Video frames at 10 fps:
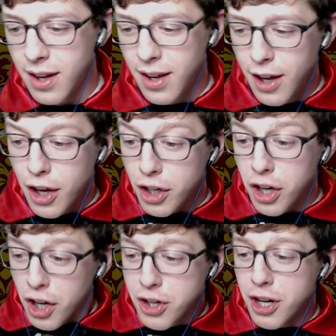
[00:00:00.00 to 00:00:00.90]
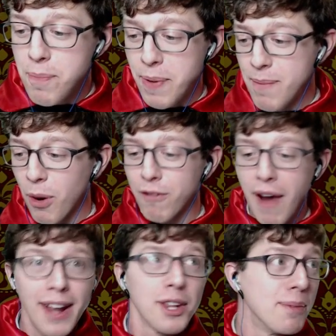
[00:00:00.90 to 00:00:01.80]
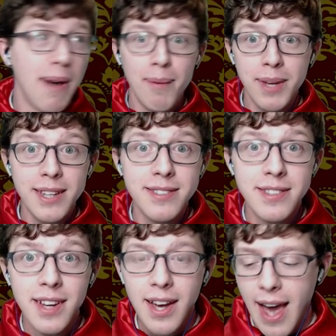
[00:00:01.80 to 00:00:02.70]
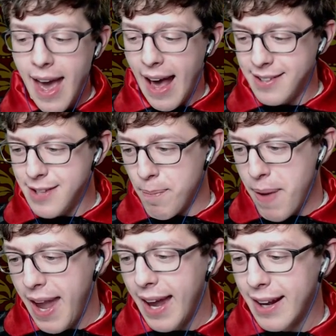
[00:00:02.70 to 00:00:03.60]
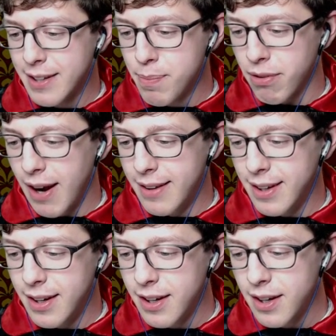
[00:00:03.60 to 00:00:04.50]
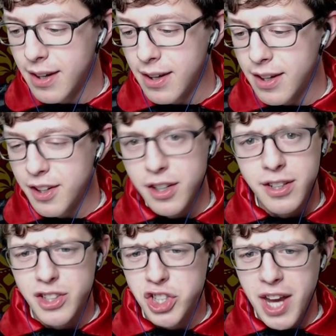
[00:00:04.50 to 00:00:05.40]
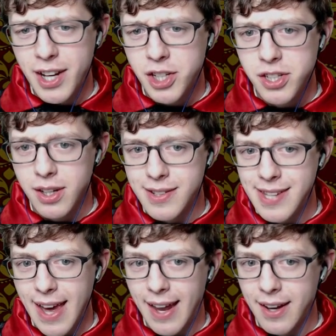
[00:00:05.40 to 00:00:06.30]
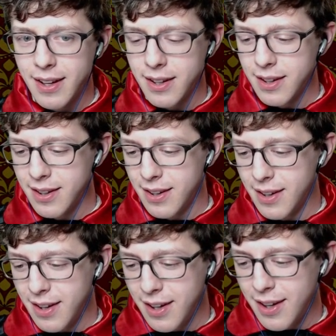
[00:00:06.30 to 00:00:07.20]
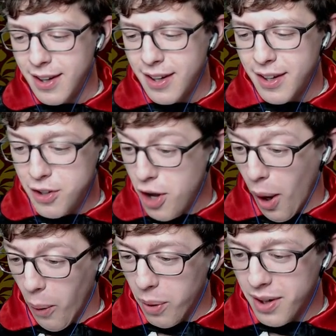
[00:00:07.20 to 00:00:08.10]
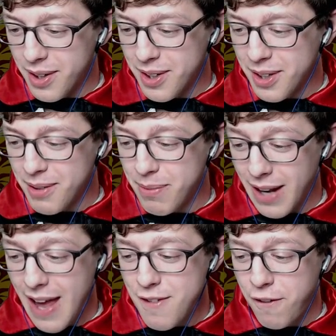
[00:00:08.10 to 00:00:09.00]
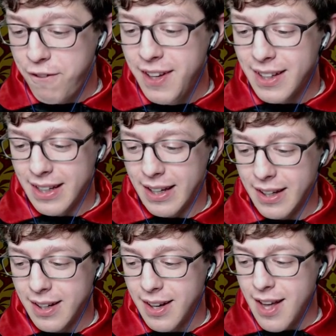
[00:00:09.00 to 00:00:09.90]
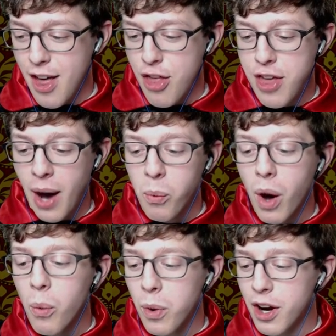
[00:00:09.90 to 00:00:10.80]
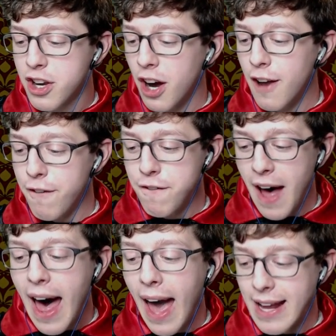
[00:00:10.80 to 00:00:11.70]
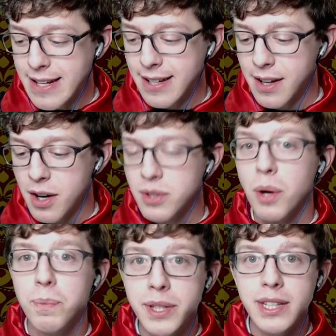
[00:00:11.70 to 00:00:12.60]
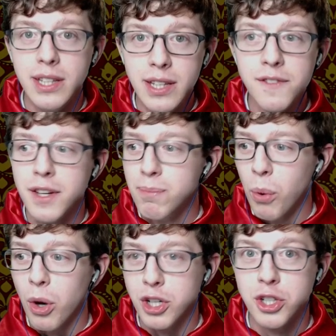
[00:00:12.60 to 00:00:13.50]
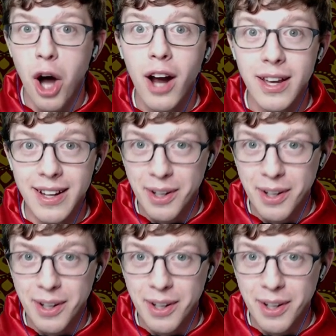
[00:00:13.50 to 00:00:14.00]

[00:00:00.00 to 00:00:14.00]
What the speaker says: "Could it be more regular mummies?" asked a panicked Brandon. Jake shook his head. "No, but I have a feeling that what we're gonna find will be even more shocking."